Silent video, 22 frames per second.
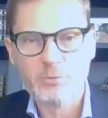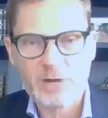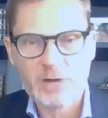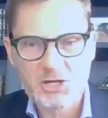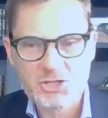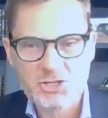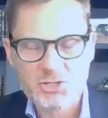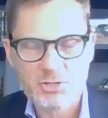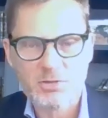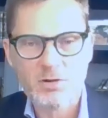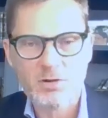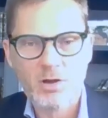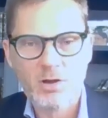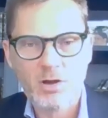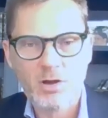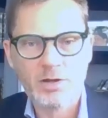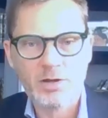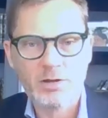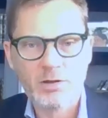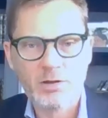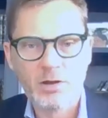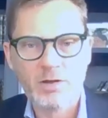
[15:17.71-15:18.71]
pressure
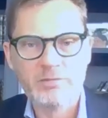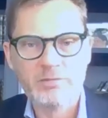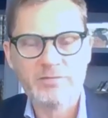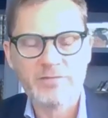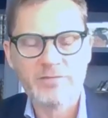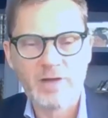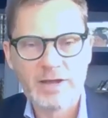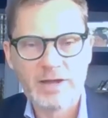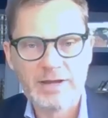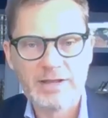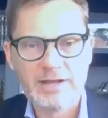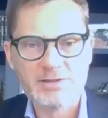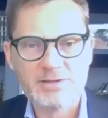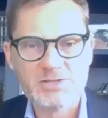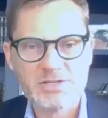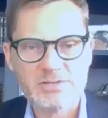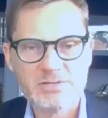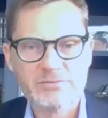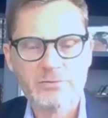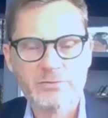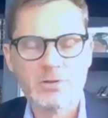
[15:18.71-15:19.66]
on finances